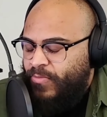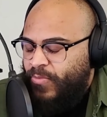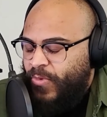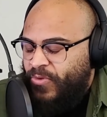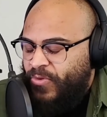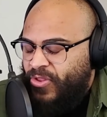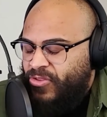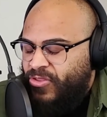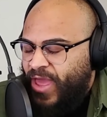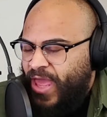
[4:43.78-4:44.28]
what
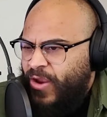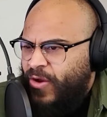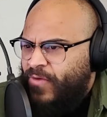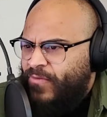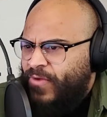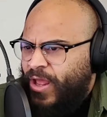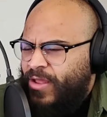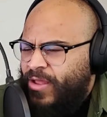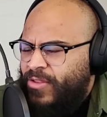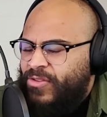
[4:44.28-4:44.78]
was it, Diary of
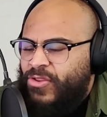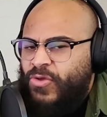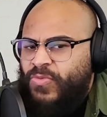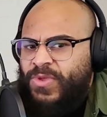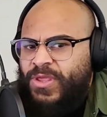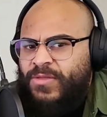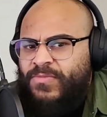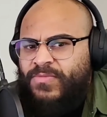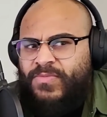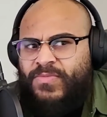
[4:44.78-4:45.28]
excuse
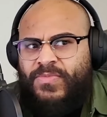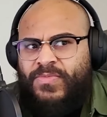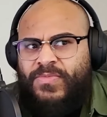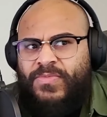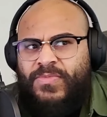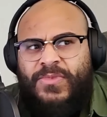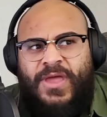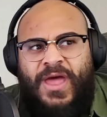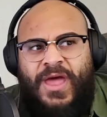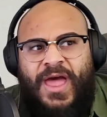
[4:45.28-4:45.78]
me,
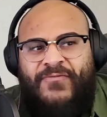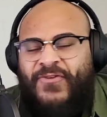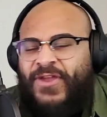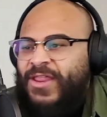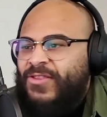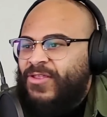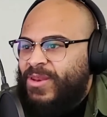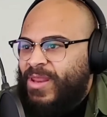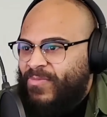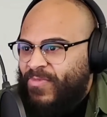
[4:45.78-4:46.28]
I
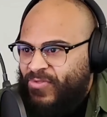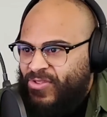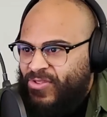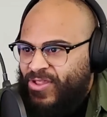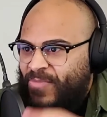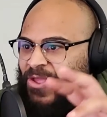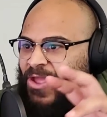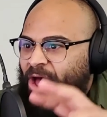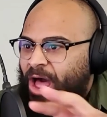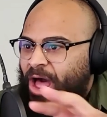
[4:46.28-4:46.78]
forget the name of it.
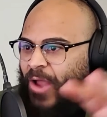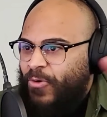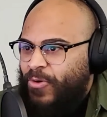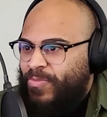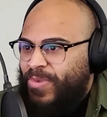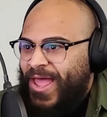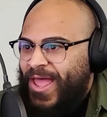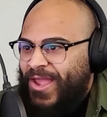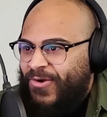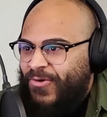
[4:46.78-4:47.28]
Something awkward
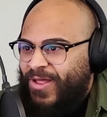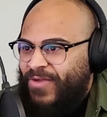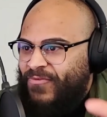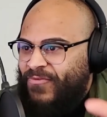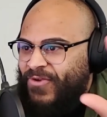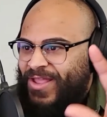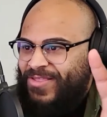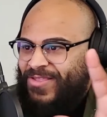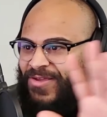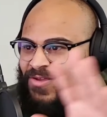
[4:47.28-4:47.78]
black girl. I
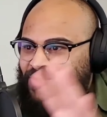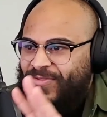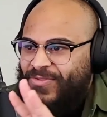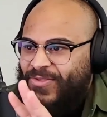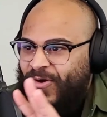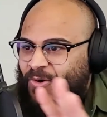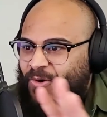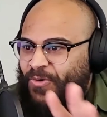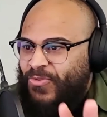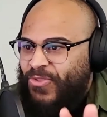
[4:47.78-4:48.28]
forget
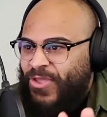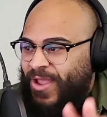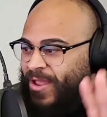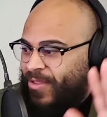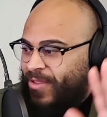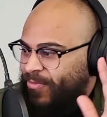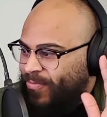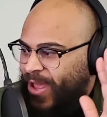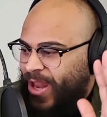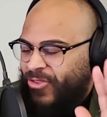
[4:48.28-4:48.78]
the whole thing. I
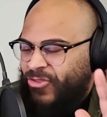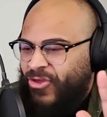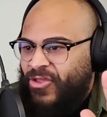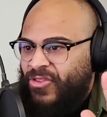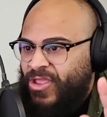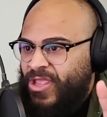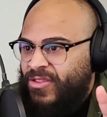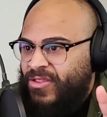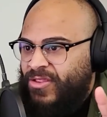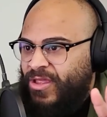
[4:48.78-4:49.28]
apologize,
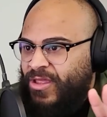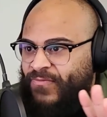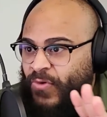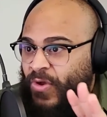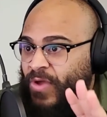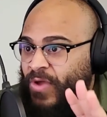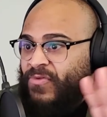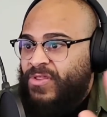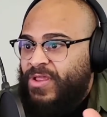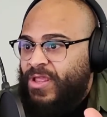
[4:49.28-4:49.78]
Issa, if
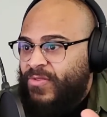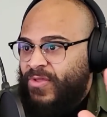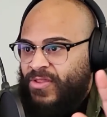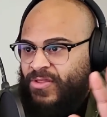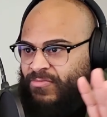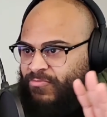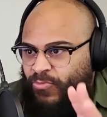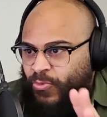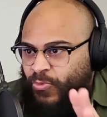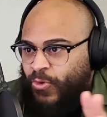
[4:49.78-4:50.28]
you ever see
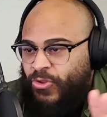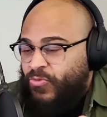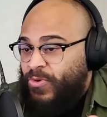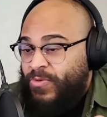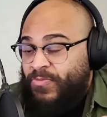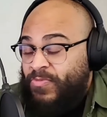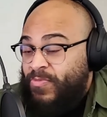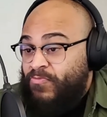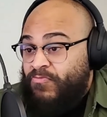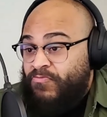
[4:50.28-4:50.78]
this, which
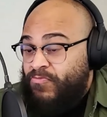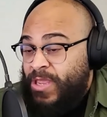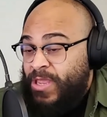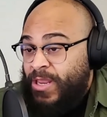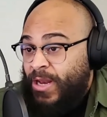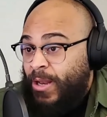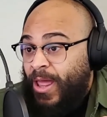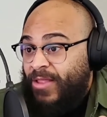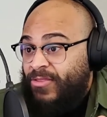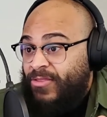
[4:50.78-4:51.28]
would mean
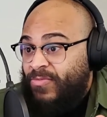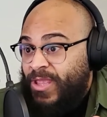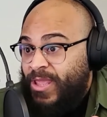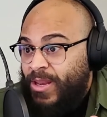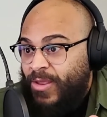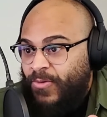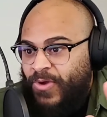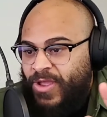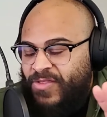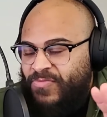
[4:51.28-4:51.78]
a lot to me,
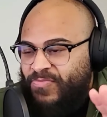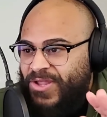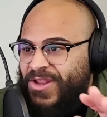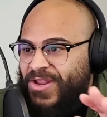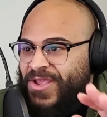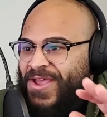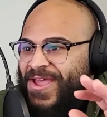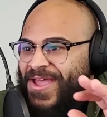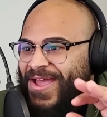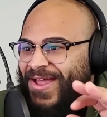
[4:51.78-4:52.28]
anyways. But
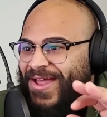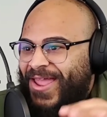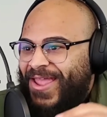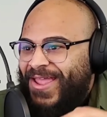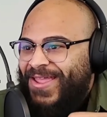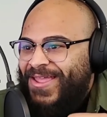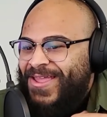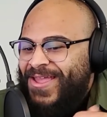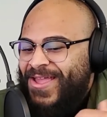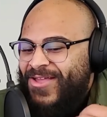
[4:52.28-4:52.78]

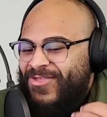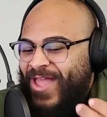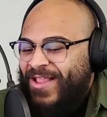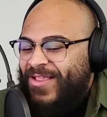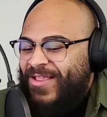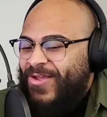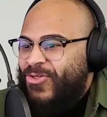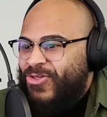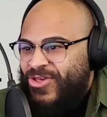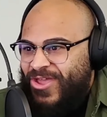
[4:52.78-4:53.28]
like, that's
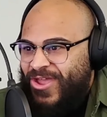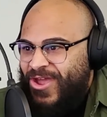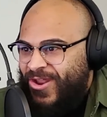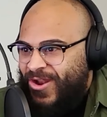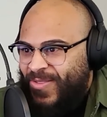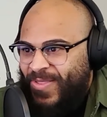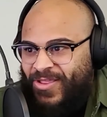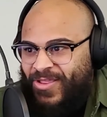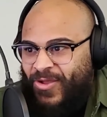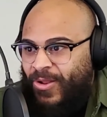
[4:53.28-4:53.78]
how she got
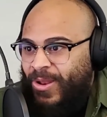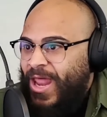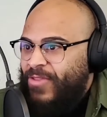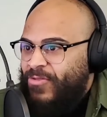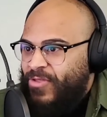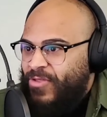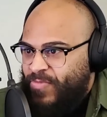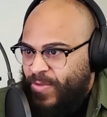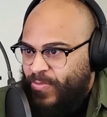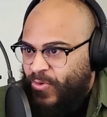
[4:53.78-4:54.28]
on. That's how a lot of
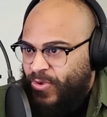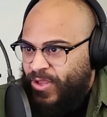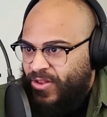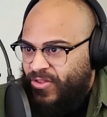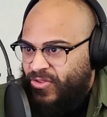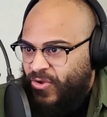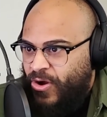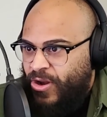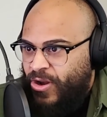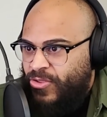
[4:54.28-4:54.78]
these people get
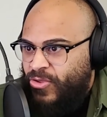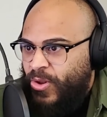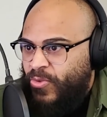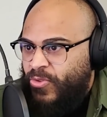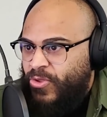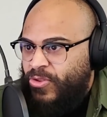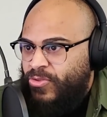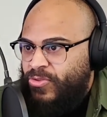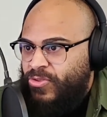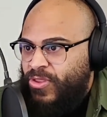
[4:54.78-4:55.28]
started. You know,
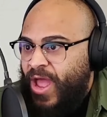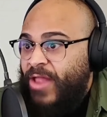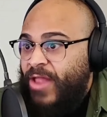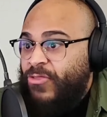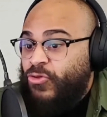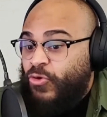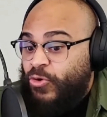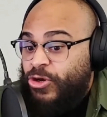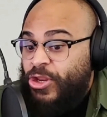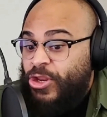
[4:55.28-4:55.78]
the
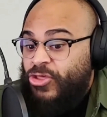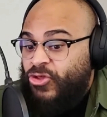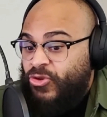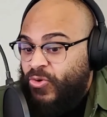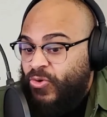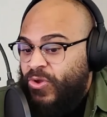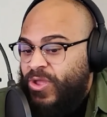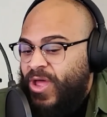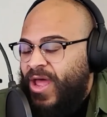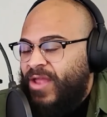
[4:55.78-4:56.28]

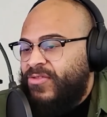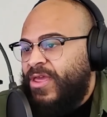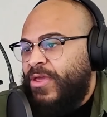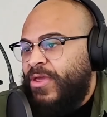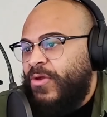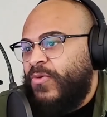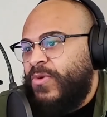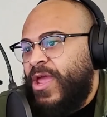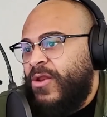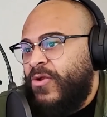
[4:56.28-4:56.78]
non-traditional content
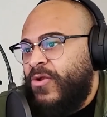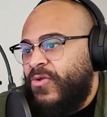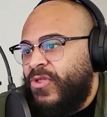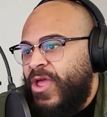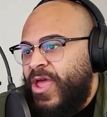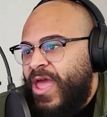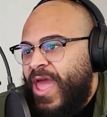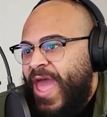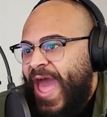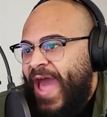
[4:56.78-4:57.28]
creators
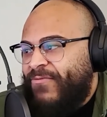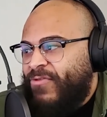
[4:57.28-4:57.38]
have to